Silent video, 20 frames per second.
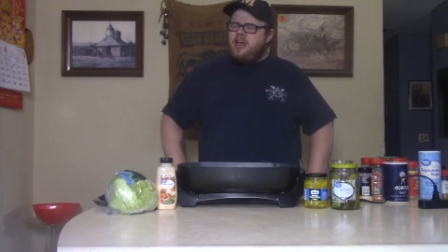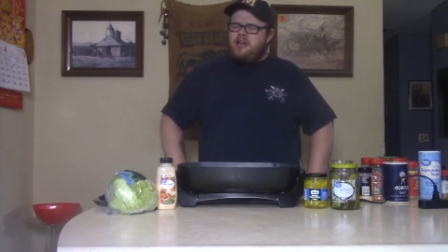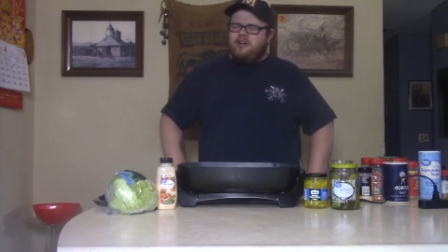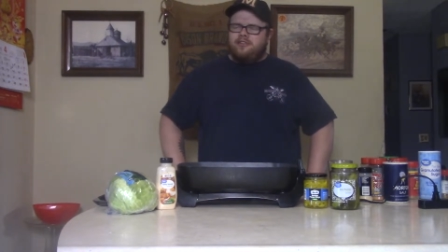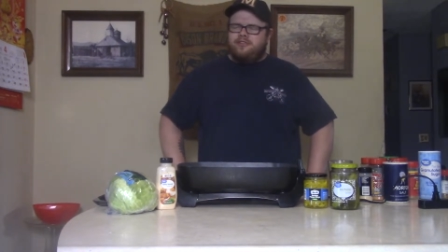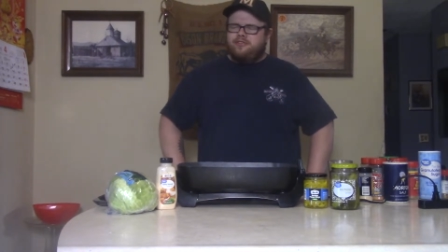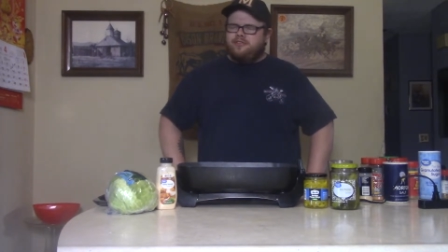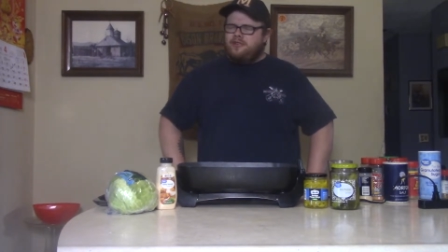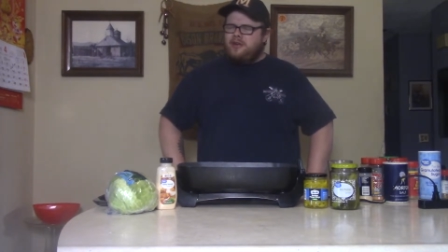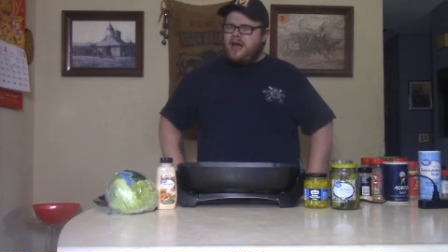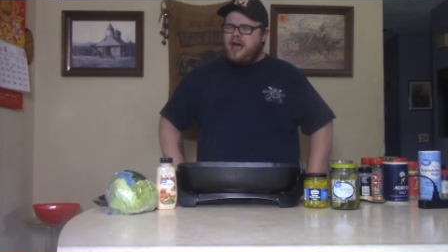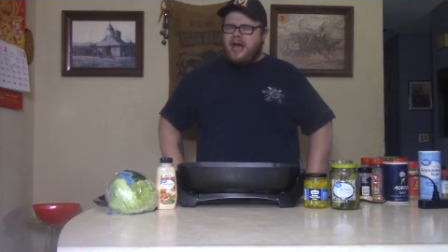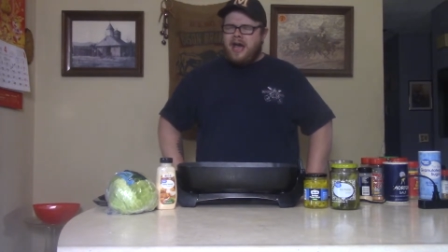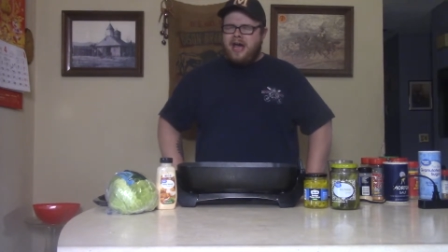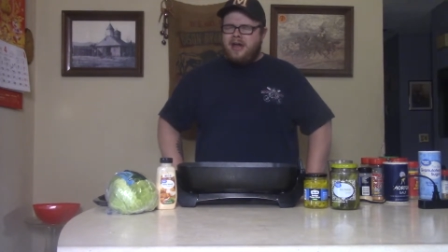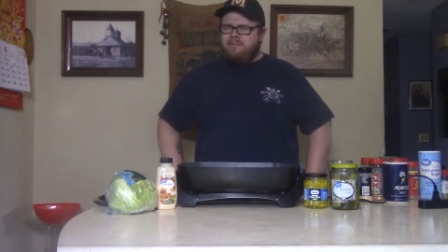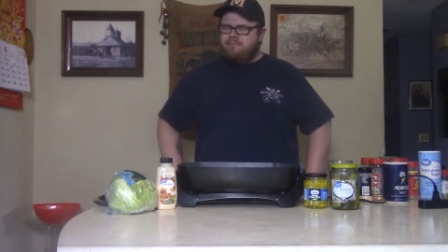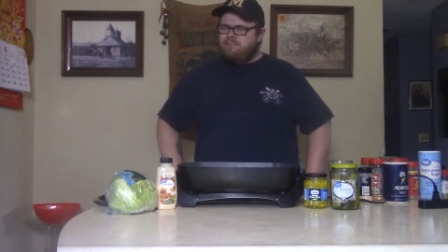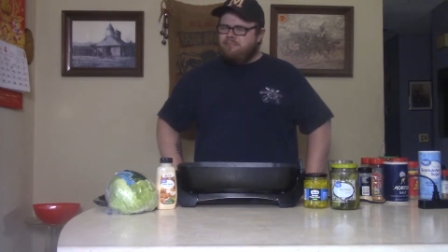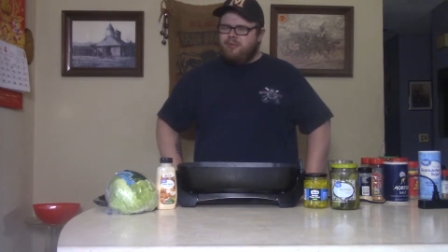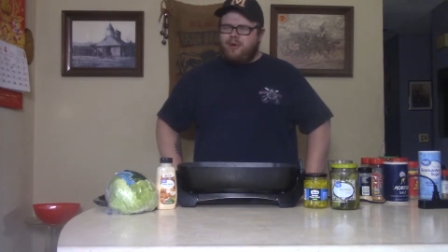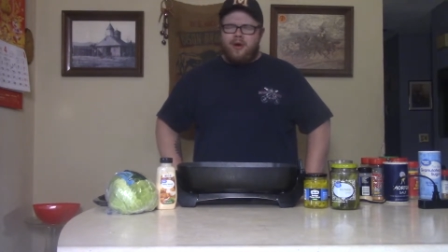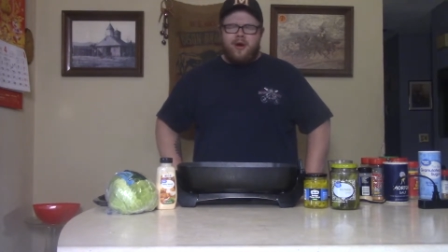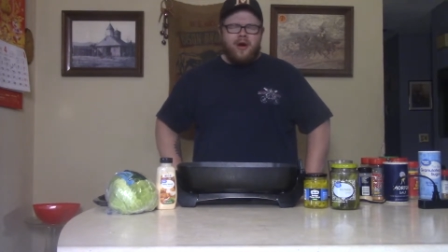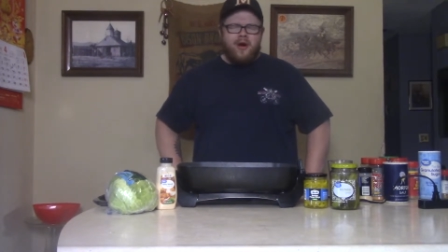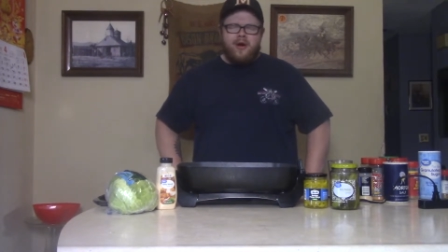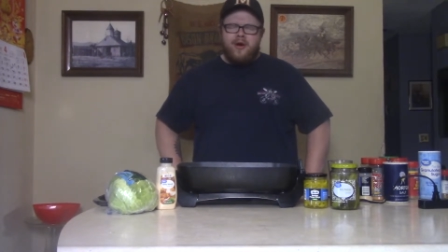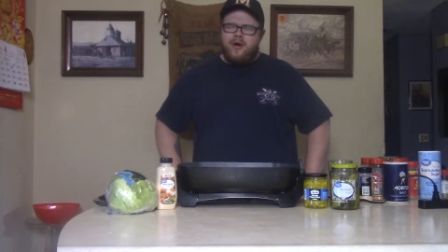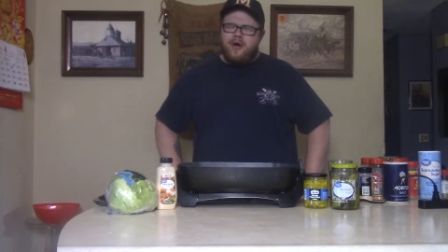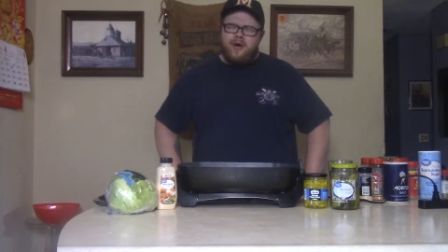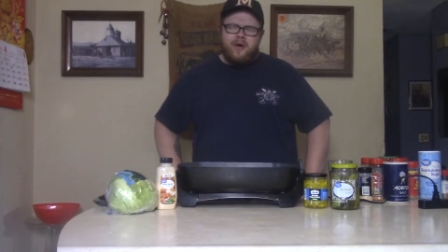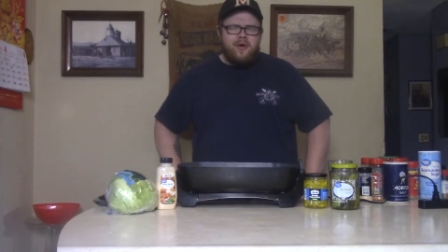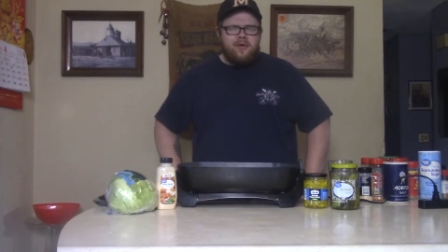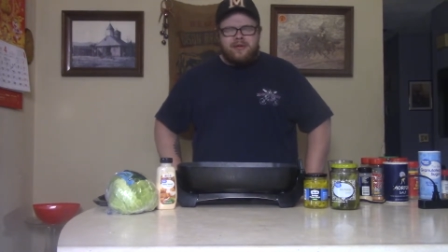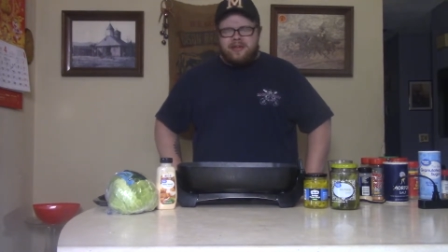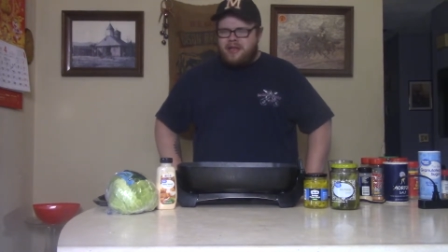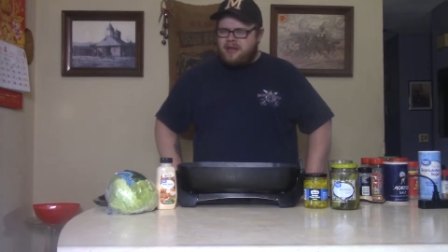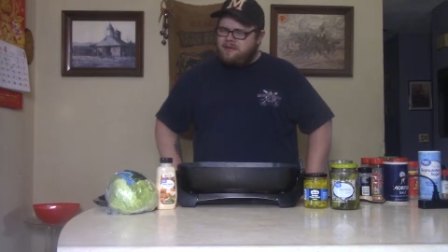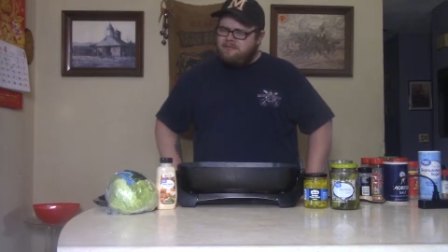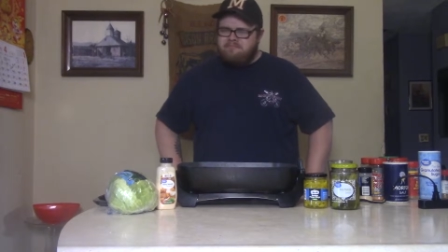flat
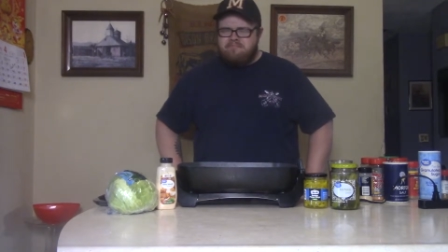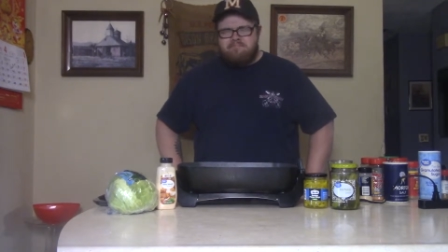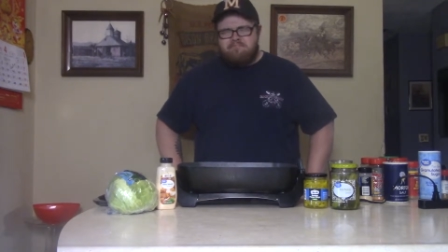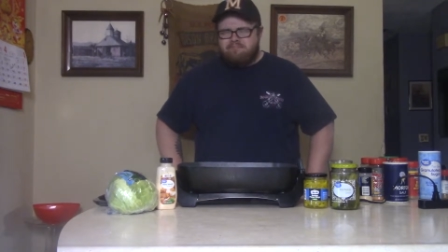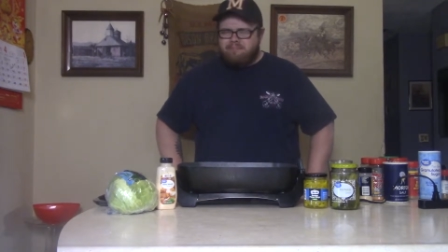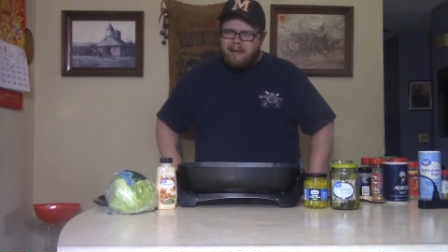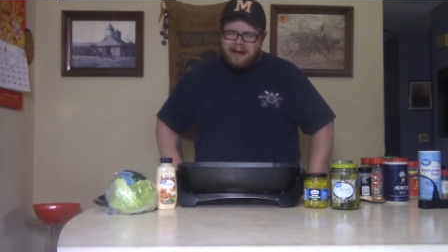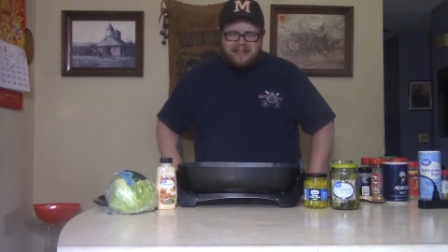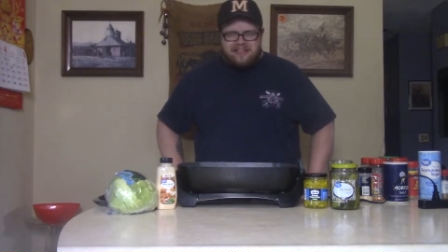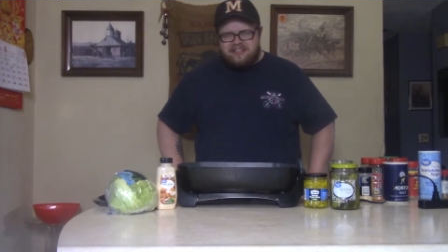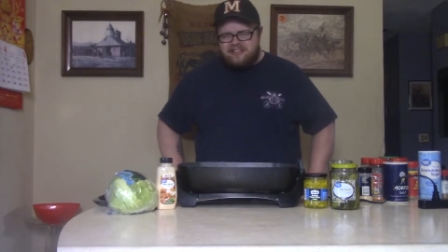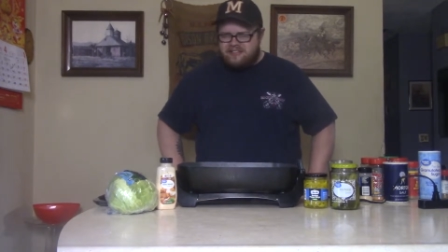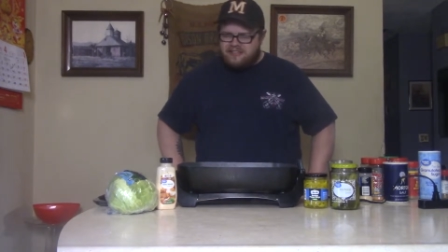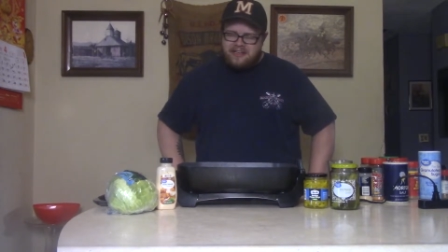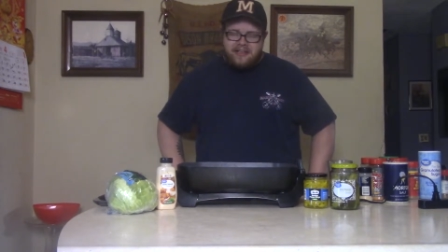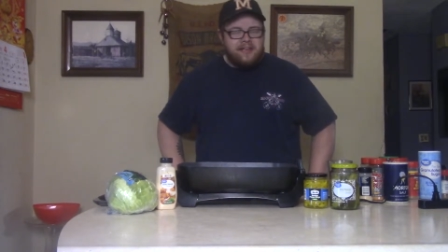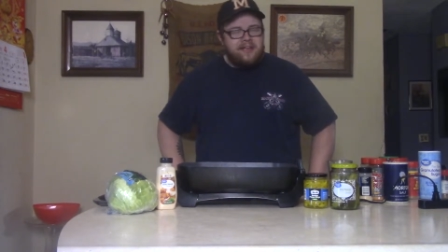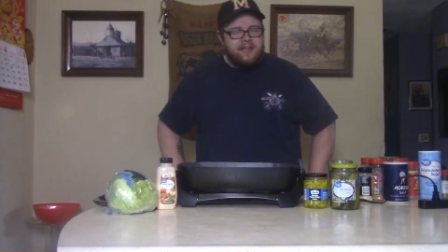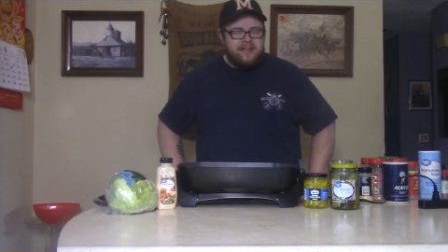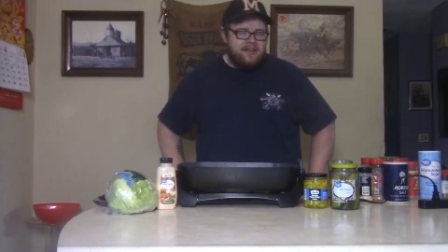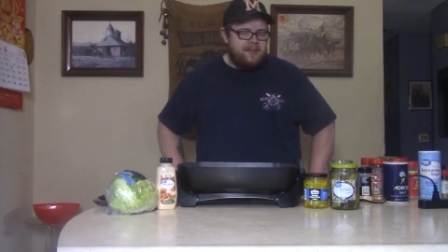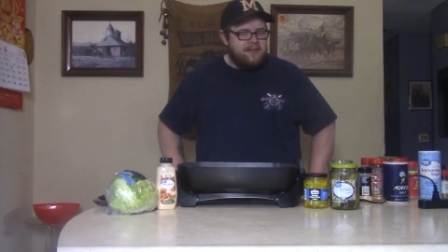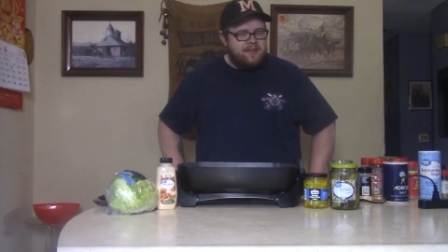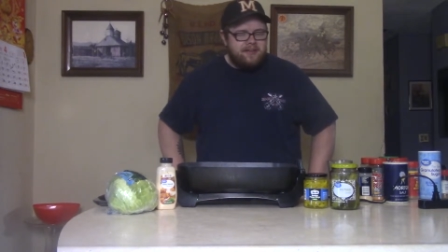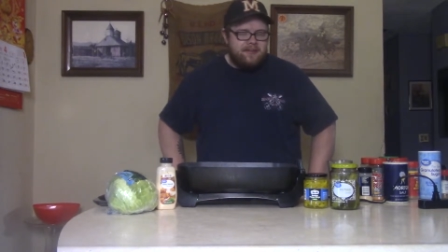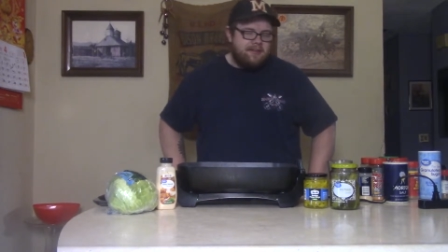broken, busted,